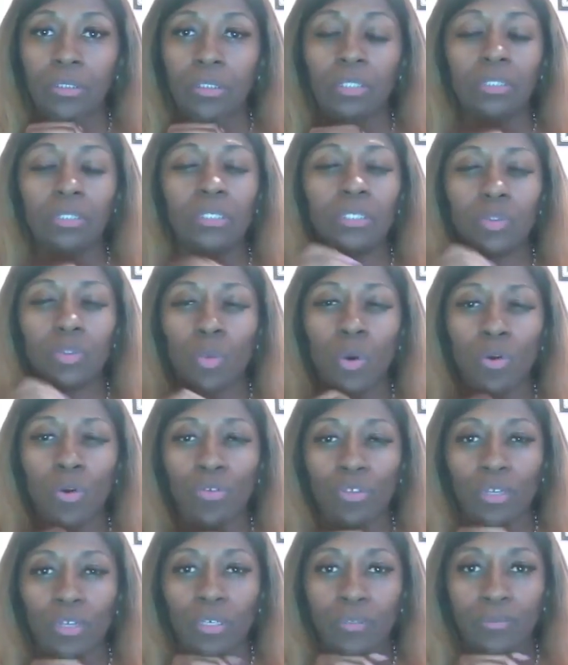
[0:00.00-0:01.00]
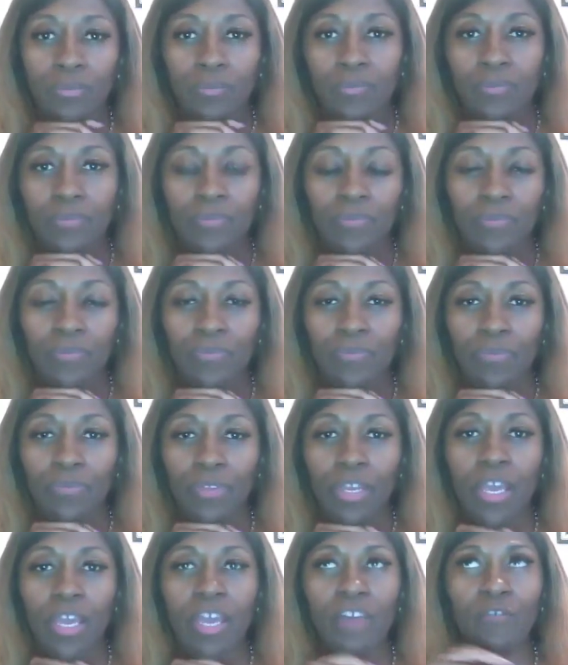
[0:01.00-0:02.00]
is this worth it?
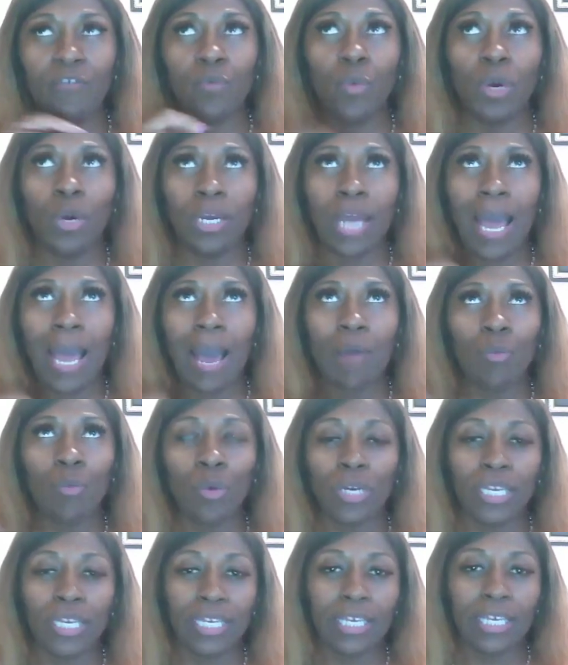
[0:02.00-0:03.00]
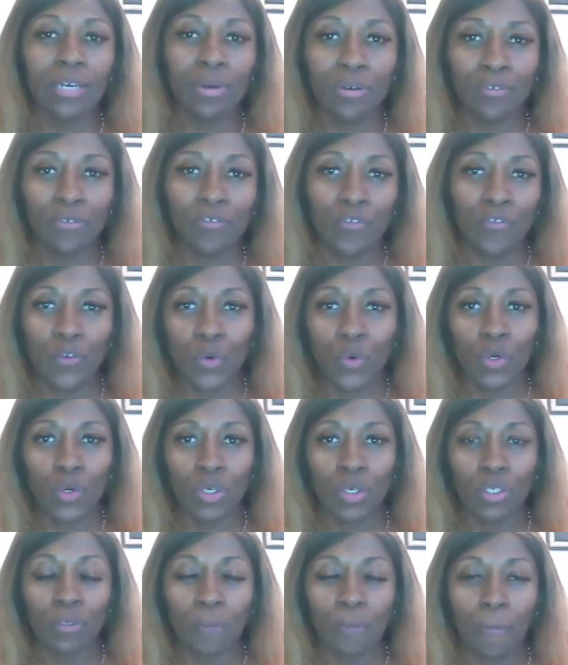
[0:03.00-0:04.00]
If what I want to kill him
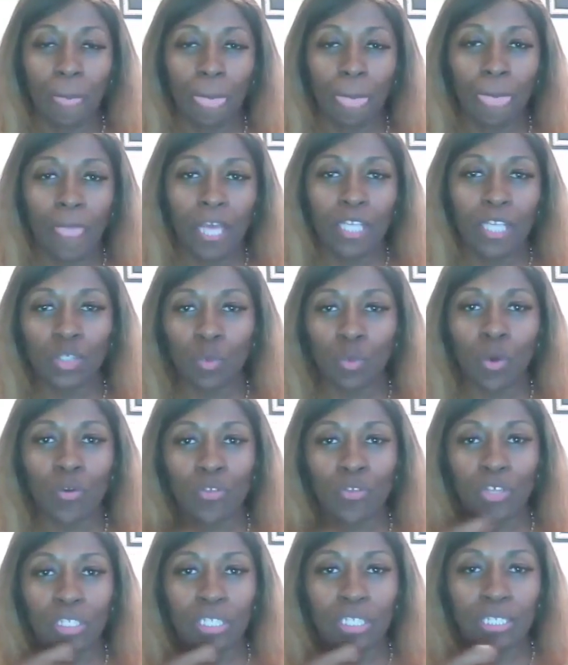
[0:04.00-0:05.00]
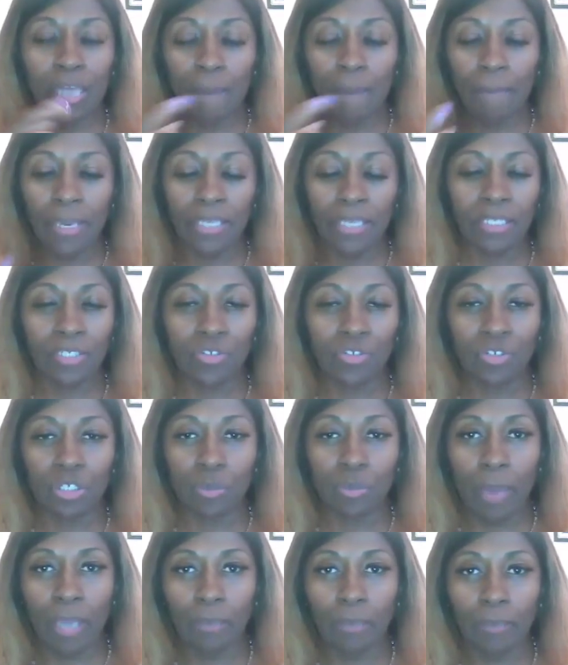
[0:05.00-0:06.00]
for is worth it, did that man
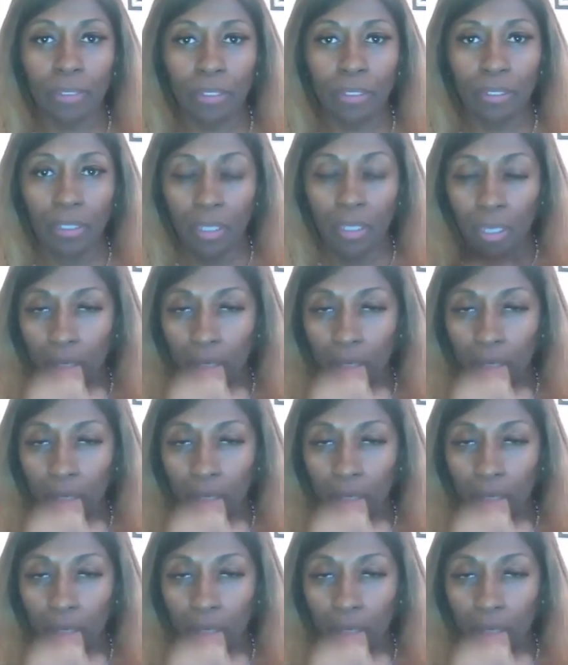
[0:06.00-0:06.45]
disrespect me?